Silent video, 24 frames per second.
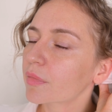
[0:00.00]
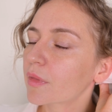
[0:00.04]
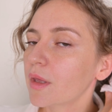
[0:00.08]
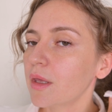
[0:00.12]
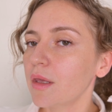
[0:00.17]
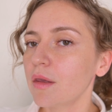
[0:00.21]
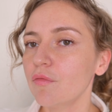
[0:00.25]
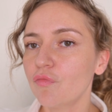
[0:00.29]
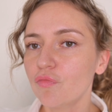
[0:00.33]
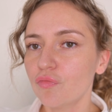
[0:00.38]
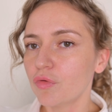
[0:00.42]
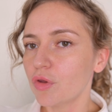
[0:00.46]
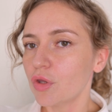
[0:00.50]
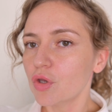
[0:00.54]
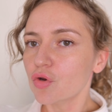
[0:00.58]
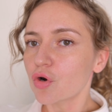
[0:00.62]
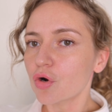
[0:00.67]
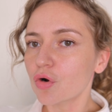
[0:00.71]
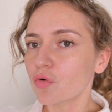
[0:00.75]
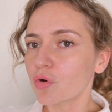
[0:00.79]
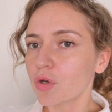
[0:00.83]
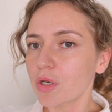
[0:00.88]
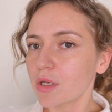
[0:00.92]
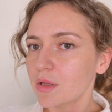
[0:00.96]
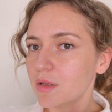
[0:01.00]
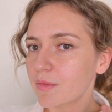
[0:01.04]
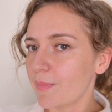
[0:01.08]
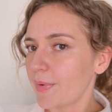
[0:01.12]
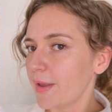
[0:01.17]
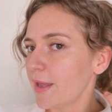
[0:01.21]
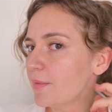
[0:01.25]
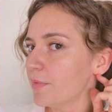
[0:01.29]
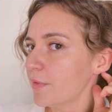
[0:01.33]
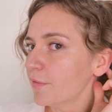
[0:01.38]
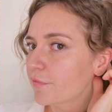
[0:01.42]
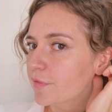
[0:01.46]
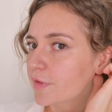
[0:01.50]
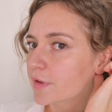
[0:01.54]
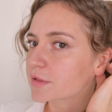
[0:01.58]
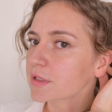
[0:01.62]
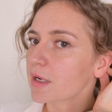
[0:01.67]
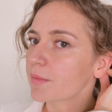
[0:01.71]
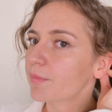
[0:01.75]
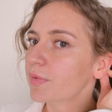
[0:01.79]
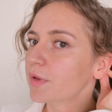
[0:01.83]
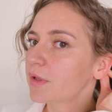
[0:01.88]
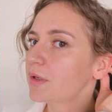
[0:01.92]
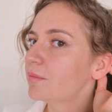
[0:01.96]
If you don't need the paper, for
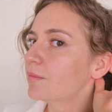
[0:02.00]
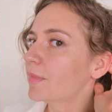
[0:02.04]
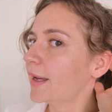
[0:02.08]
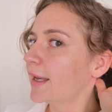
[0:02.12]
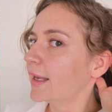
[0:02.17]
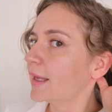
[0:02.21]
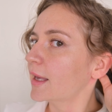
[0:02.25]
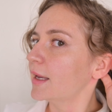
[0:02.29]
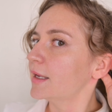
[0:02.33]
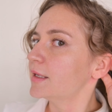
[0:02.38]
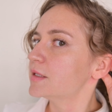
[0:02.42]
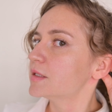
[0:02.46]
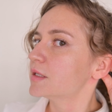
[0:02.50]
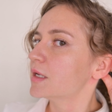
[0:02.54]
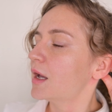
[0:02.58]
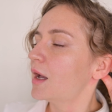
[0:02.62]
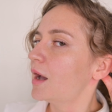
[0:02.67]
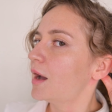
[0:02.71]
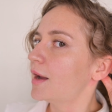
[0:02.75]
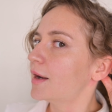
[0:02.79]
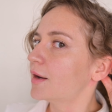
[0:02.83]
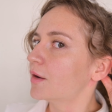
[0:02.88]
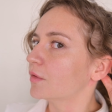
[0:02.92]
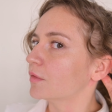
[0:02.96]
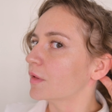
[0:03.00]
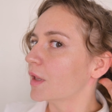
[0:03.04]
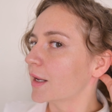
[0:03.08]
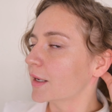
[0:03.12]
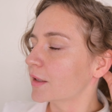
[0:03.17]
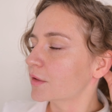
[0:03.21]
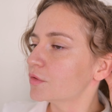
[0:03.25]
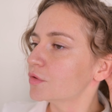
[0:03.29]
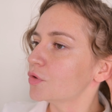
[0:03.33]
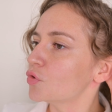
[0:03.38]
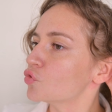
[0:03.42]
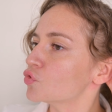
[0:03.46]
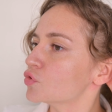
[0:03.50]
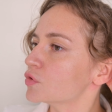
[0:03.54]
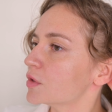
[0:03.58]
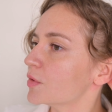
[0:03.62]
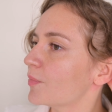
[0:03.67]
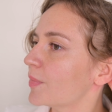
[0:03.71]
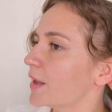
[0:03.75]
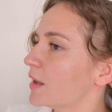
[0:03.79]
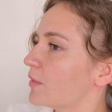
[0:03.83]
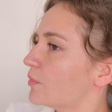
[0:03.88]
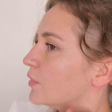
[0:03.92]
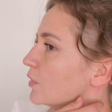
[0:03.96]
example, in my case, I don't like to use the
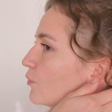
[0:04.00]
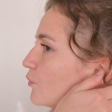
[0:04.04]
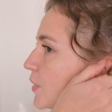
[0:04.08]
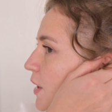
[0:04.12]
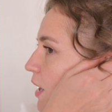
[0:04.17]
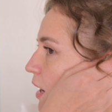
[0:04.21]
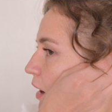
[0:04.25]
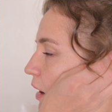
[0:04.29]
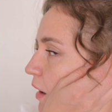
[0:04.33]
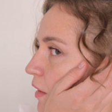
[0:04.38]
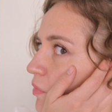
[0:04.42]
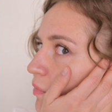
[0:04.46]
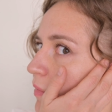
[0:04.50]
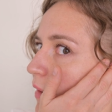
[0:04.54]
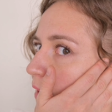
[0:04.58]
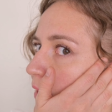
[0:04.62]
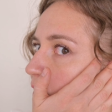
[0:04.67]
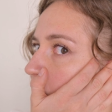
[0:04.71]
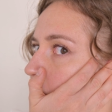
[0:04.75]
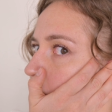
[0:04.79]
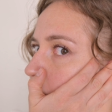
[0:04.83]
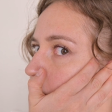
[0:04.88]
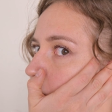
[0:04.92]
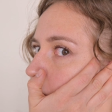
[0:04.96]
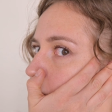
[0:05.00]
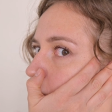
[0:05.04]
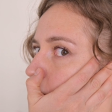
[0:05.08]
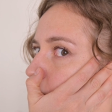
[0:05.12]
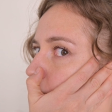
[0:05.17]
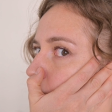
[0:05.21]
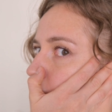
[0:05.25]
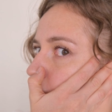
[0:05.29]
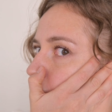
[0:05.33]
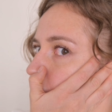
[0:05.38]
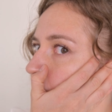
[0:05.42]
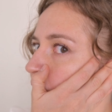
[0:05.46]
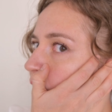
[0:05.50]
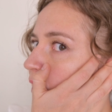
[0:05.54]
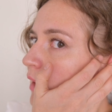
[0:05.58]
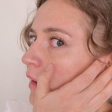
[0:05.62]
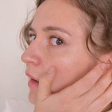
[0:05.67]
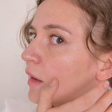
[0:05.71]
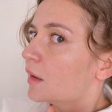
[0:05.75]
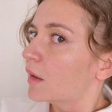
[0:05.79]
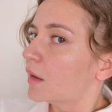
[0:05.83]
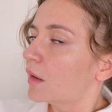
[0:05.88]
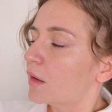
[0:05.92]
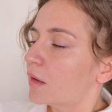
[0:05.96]
paper behind my ears,
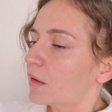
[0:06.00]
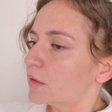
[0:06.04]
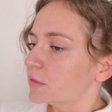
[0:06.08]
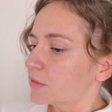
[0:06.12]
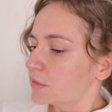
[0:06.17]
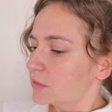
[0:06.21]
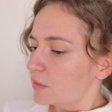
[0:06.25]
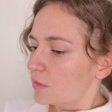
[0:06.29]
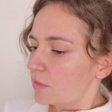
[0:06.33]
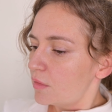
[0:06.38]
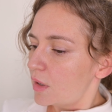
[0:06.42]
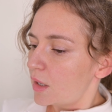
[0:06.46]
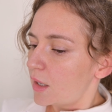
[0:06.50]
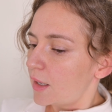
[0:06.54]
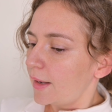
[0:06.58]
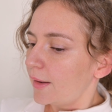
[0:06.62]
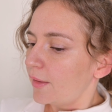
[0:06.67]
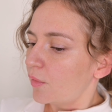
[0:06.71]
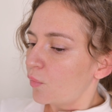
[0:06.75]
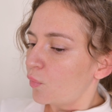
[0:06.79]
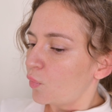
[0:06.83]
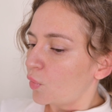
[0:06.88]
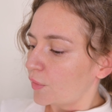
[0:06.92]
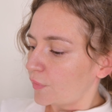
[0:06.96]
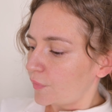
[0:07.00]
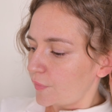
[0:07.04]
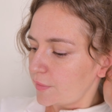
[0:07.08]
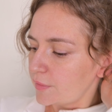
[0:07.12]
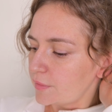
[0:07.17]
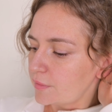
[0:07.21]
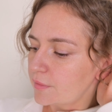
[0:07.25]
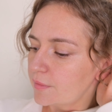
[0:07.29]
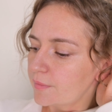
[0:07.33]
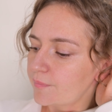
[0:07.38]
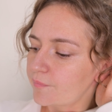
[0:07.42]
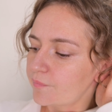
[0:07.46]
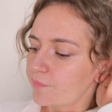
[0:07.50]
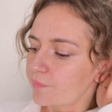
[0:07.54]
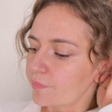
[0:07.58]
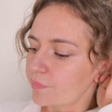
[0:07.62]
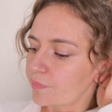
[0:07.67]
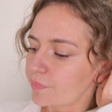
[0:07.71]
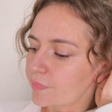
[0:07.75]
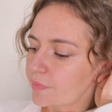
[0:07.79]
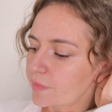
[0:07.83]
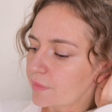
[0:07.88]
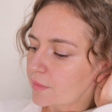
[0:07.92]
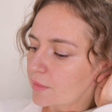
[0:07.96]
so I don't want it.
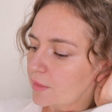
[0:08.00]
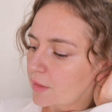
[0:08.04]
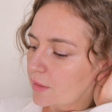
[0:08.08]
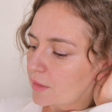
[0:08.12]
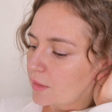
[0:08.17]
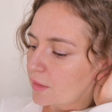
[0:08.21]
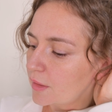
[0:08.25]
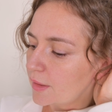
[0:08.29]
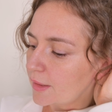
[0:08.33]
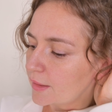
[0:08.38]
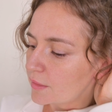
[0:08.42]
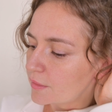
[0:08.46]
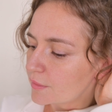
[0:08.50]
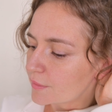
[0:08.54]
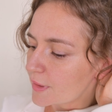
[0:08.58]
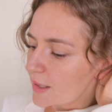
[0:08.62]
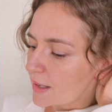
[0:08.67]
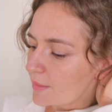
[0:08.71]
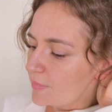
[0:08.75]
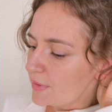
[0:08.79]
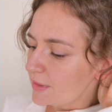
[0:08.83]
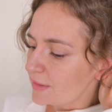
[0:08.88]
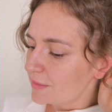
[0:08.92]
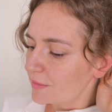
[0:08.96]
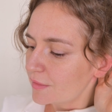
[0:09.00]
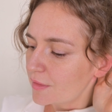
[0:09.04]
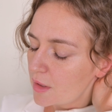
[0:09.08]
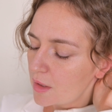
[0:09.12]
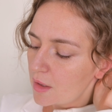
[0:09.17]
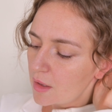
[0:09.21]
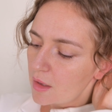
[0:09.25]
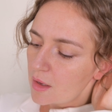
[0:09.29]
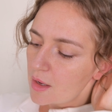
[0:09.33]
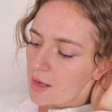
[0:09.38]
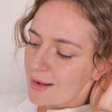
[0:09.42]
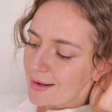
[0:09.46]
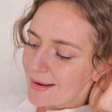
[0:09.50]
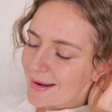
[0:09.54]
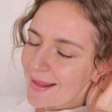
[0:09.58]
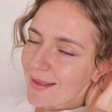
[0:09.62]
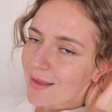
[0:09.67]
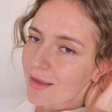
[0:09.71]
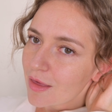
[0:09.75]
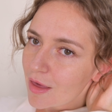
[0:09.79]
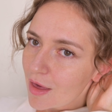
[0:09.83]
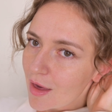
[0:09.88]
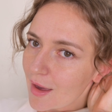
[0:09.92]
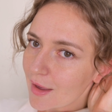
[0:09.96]
I grab it and I
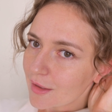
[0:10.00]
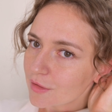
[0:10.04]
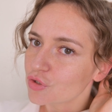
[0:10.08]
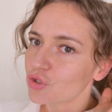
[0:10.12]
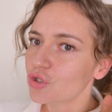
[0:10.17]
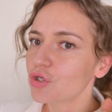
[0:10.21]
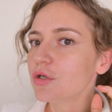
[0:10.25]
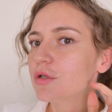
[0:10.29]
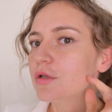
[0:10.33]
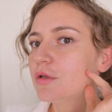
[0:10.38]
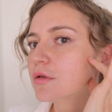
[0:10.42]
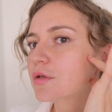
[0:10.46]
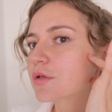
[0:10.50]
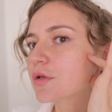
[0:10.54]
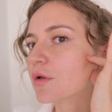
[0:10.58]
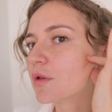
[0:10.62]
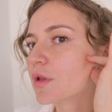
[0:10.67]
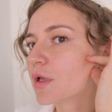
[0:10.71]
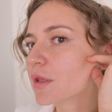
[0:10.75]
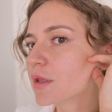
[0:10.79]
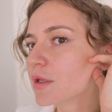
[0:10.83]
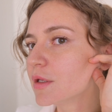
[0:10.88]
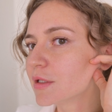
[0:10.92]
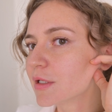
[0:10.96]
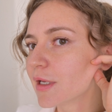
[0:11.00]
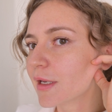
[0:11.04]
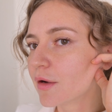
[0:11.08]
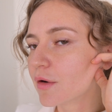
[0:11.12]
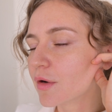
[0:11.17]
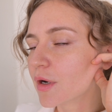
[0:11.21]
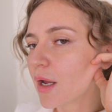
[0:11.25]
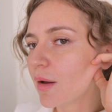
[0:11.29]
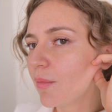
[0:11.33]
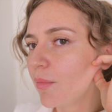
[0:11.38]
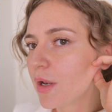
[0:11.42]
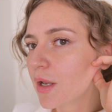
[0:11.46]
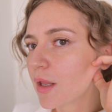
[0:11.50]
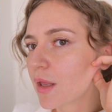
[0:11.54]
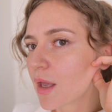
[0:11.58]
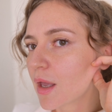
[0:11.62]
catch it. So like this, I grab it,